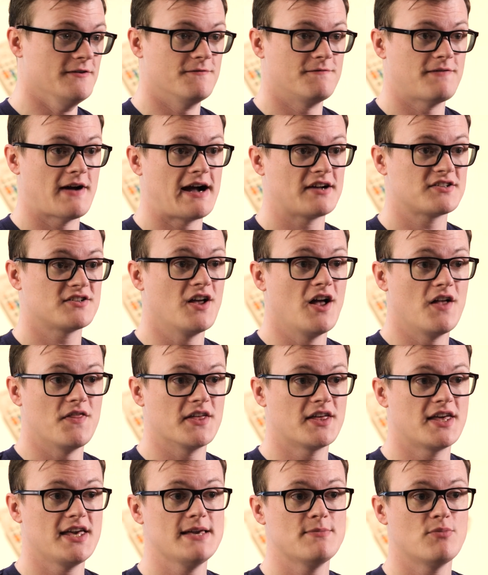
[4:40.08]
In fact,
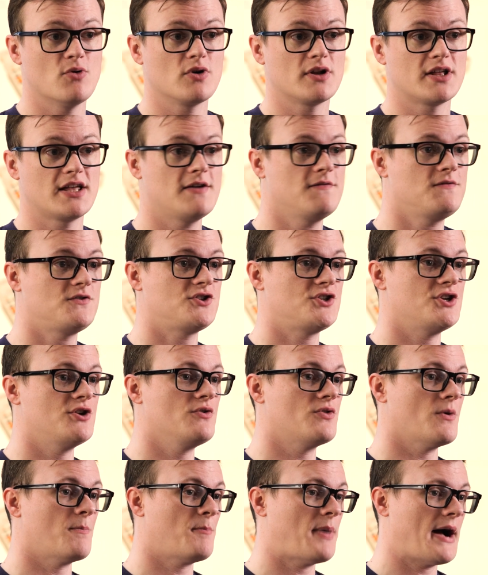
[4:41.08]
the keyboard gives
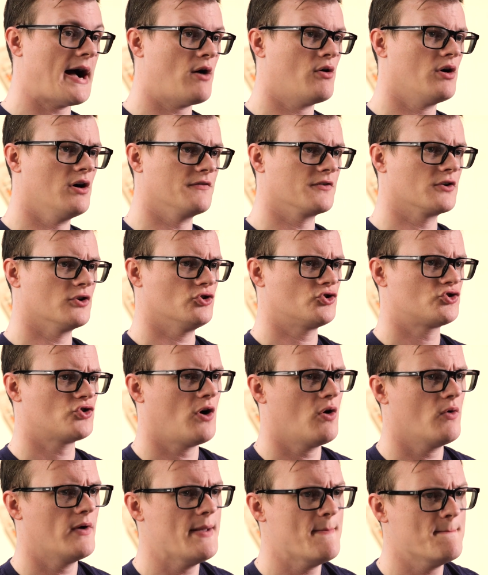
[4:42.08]
you the power of
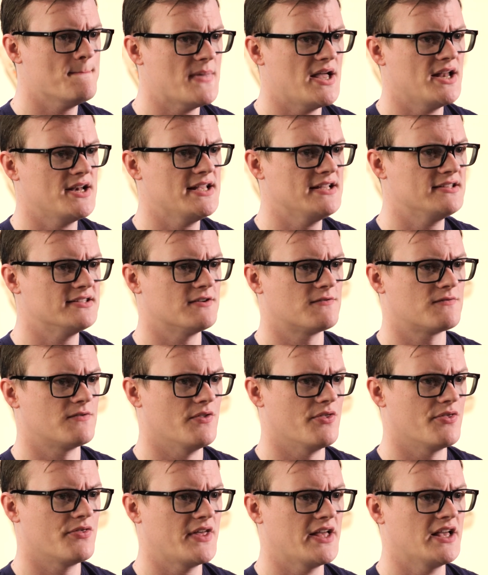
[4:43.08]
control in many
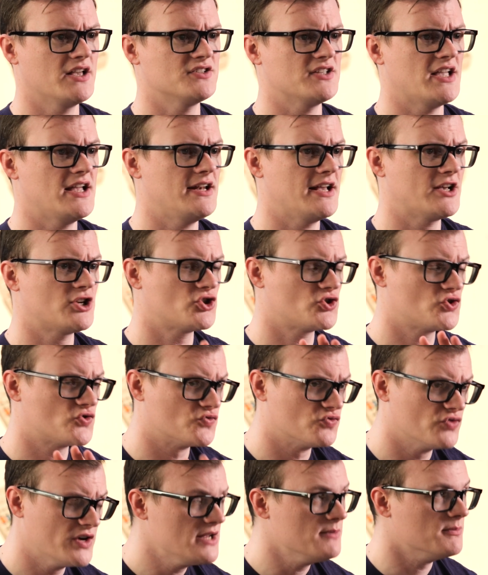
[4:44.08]
different things in
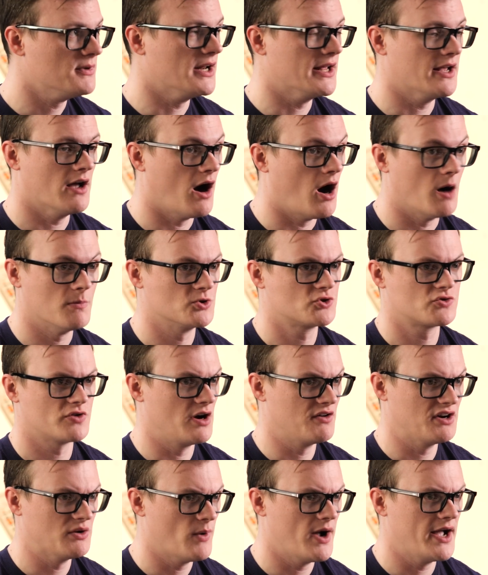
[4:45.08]
extremely arbitrary